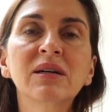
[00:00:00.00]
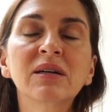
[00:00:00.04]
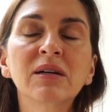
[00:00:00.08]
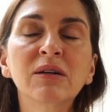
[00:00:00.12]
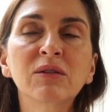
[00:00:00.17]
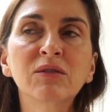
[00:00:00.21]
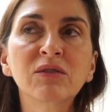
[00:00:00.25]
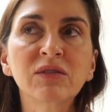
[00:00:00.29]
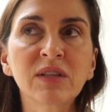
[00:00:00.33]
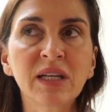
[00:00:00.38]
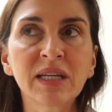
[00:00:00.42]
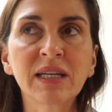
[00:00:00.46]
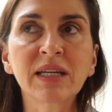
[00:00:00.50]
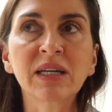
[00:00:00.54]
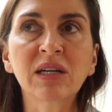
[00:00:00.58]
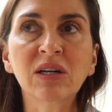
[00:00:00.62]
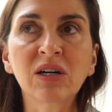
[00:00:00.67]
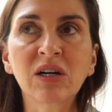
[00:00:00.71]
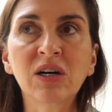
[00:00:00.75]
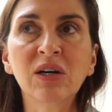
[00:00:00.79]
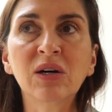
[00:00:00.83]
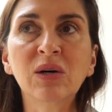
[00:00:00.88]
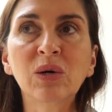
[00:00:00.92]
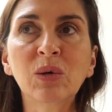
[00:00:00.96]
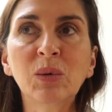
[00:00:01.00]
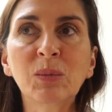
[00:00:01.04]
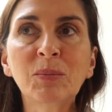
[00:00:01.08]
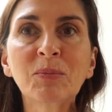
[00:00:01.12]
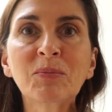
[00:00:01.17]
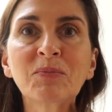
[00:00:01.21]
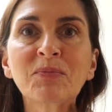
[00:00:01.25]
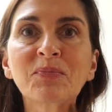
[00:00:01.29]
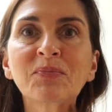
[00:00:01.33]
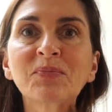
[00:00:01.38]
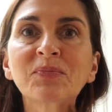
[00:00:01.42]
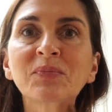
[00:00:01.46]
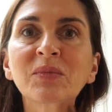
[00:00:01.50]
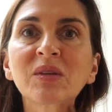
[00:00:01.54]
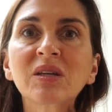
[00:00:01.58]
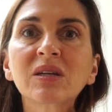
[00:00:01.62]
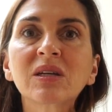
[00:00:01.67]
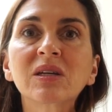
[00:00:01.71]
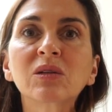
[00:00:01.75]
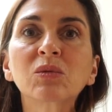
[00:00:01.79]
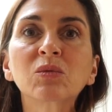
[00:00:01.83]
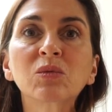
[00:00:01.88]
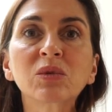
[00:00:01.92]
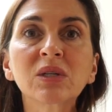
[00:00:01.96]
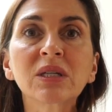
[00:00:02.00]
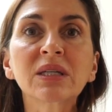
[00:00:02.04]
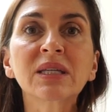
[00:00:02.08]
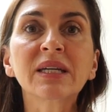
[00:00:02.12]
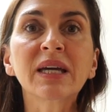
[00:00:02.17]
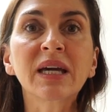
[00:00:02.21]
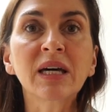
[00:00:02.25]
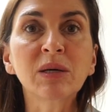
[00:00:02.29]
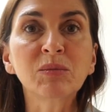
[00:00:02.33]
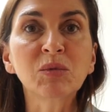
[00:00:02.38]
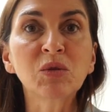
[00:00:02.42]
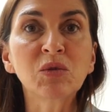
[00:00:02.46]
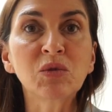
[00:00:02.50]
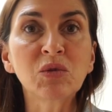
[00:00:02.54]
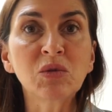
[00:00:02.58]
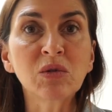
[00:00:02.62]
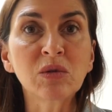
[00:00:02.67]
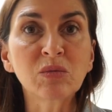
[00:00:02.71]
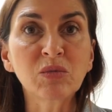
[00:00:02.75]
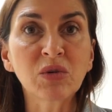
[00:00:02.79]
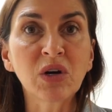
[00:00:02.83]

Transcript: of letting go can really help you through the